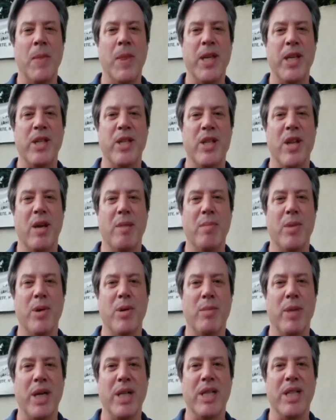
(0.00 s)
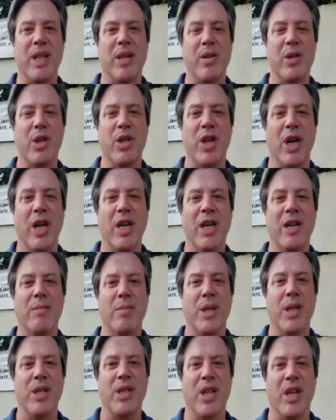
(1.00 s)
This number might sound shocking,
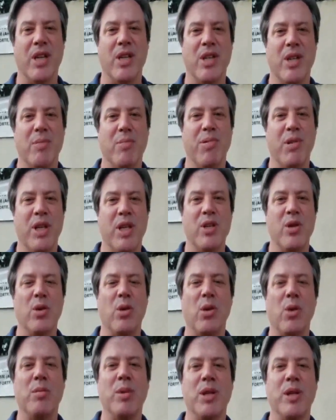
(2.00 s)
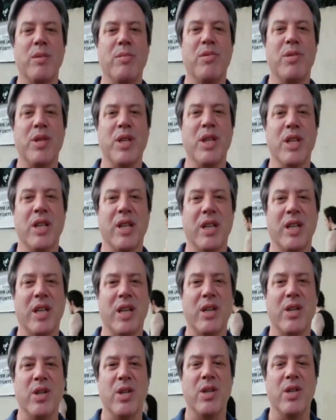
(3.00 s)
but it's actually pretty normal in Brazilian
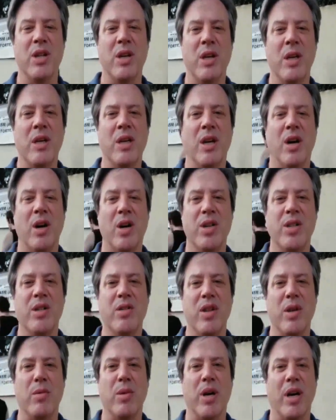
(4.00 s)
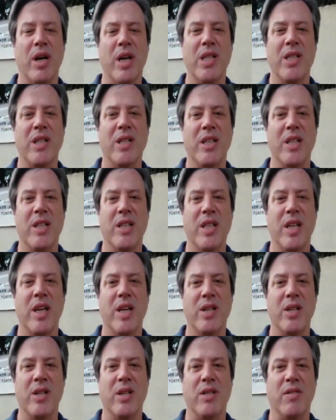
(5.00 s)
elections. Also, there were isolated
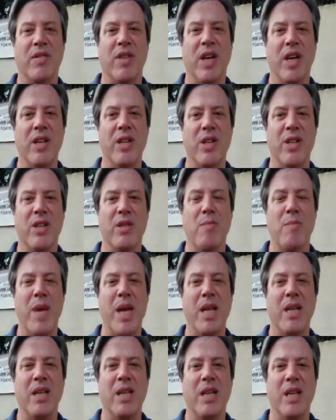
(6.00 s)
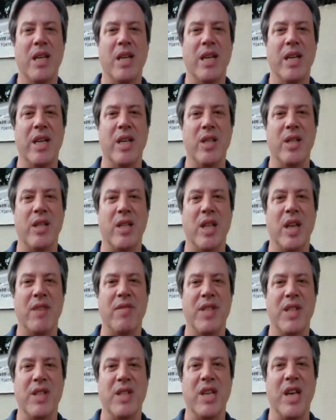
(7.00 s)
cases of violence, mainly against
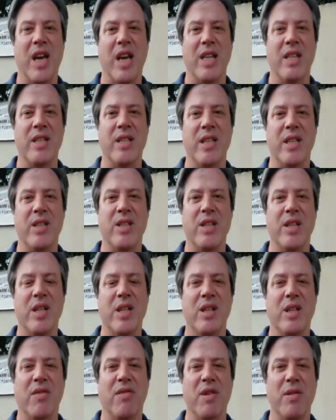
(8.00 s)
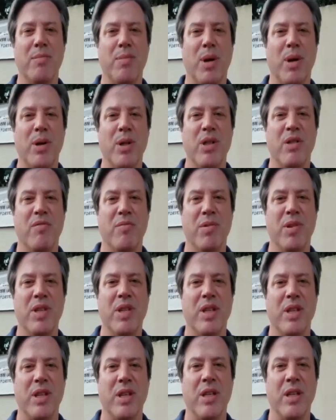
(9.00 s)
leftist candidates in different parts of
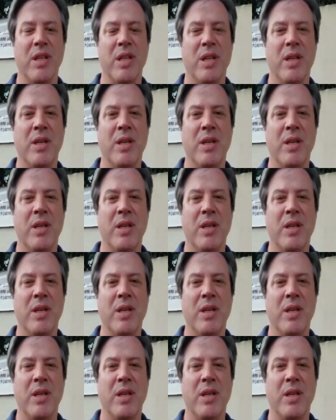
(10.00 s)
Brazil.